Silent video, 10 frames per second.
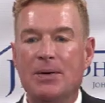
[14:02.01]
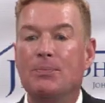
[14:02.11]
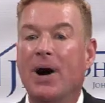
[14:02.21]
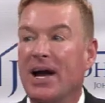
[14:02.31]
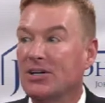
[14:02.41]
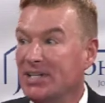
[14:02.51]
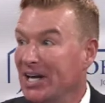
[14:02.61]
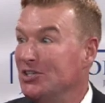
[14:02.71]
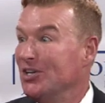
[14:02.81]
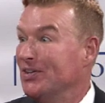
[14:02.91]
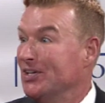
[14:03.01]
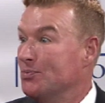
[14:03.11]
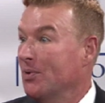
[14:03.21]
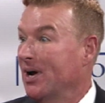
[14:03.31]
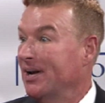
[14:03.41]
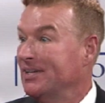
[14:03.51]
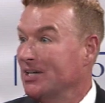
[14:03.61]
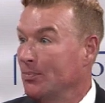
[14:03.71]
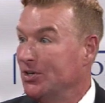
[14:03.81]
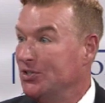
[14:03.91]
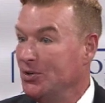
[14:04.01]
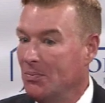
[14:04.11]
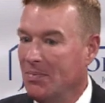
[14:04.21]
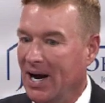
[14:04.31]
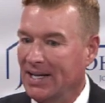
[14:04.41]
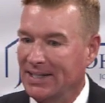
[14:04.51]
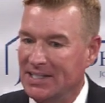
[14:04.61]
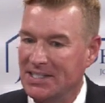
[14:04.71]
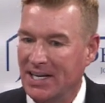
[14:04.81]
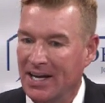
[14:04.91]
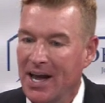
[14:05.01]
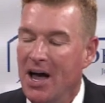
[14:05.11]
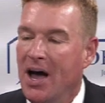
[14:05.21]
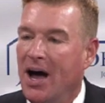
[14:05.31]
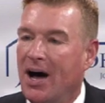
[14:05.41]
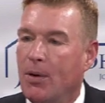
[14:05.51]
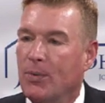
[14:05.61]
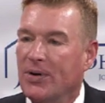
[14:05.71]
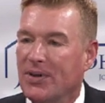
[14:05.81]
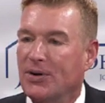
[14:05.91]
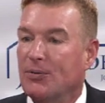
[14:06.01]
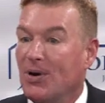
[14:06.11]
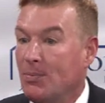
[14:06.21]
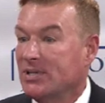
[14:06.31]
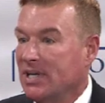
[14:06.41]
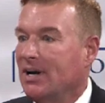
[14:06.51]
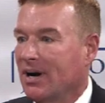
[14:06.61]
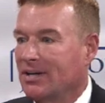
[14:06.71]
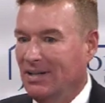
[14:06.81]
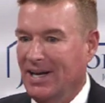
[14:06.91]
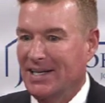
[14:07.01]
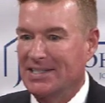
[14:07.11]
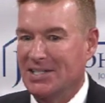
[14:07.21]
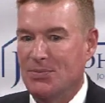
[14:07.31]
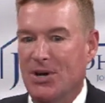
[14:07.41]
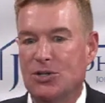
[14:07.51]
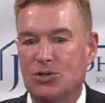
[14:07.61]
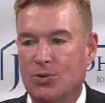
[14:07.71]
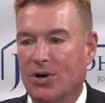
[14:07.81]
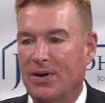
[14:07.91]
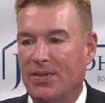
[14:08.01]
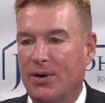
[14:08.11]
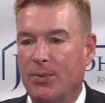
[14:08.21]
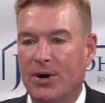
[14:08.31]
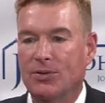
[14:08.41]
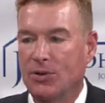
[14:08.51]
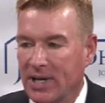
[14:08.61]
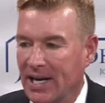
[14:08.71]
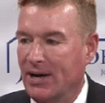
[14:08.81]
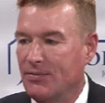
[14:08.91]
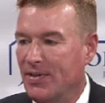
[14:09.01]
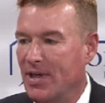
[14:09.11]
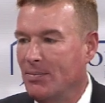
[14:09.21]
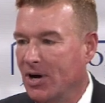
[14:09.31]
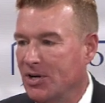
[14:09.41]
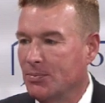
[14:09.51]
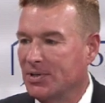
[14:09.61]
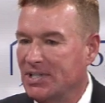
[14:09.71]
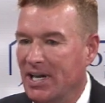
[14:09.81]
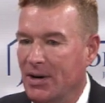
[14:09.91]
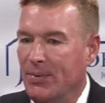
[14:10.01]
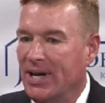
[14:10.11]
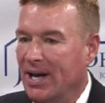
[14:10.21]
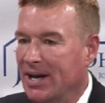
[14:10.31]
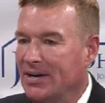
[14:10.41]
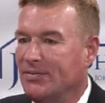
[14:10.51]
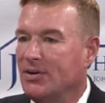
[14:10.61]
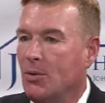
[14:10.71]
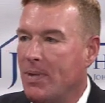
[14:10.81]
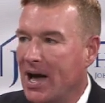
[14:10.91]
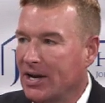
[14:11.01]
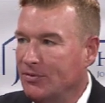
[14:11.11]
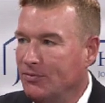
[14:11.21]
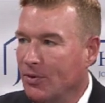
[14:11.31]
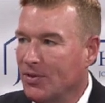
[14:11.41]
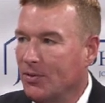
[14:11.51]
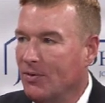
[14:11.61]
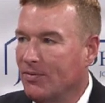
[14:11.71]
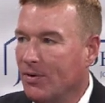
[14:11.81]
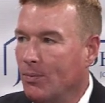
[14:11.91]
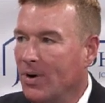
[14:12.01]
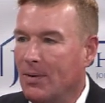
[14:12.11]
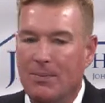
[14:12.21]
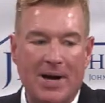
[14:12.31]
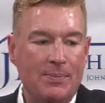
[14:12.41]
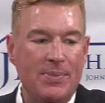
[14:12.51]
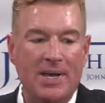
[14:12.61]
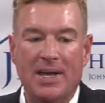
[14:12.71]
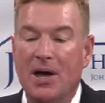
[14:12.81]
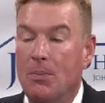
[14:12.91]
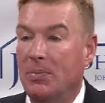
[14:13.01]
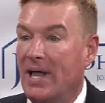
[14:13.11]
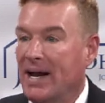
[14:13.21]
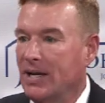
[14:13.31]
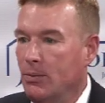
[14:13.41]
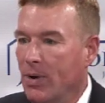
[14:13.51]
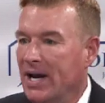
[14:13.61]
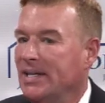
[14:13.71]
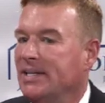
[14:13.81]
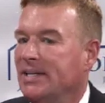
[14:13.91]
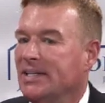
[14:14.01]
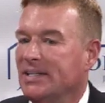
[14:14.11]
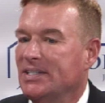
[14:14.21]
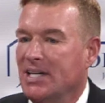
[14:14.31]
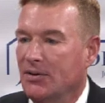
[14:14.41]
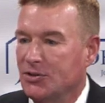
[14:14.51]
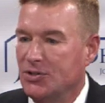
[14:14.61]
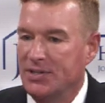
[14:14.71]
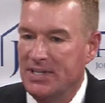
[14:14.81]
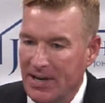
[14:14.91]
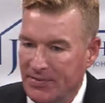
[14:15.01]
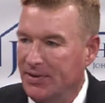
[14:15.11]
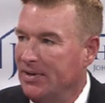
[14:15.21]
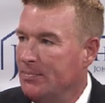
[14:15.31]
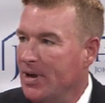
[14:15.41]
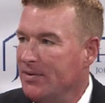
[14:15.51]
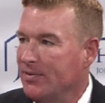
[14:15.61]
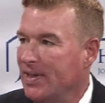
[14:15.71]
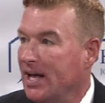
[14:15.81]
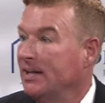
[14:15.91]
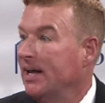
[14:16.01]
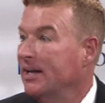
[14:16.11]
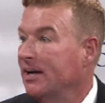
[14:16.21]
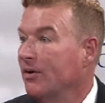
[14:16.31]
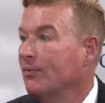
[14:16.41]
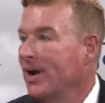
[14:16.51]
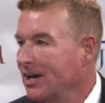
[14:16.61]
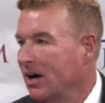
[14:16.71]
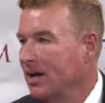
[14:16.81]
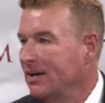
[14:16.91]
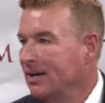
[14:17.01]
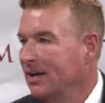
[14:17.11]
buyer's agent that's brought someone to my listing, we're there to represent our clients and to make sure that we are looking out for them 100%, and we kind of go back and forth over what might be black and white that the seller should definitely pay for that, like a radon